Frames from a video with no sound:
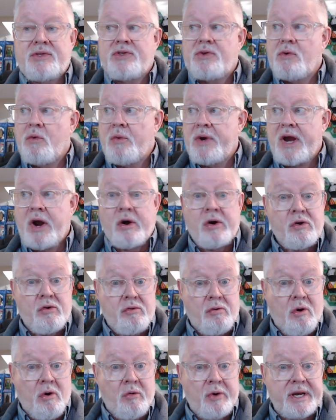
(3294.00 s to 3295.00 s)
We are
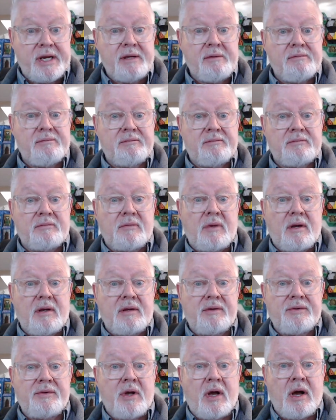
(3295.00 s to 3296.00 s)
growing
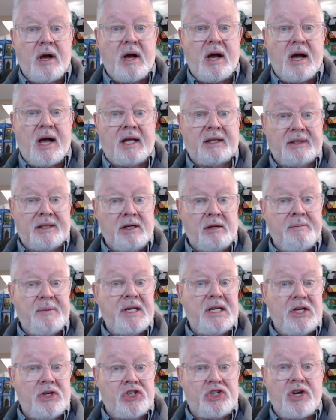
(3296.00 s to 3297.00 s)
a little bit
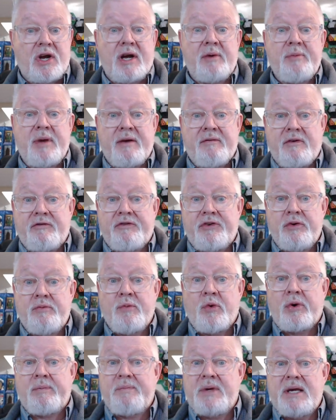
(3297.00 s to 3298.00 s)
each time. We have a few
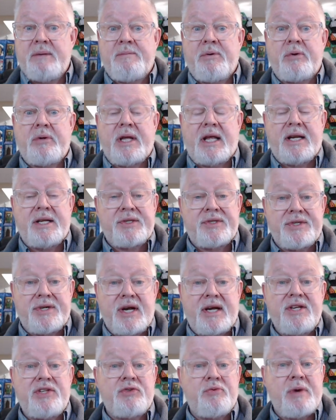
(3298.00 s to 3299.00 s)
more people, and it's
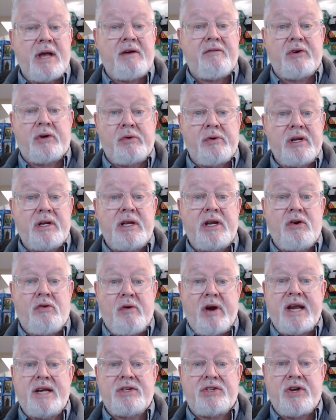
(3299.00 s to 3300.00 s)
nice. We have a really
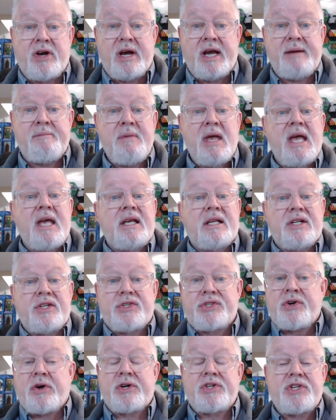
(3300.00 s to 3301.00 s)
great time, and it
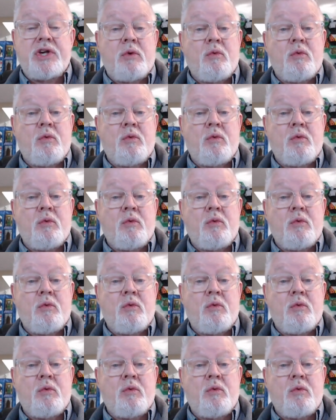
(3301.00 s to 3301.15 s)
starts at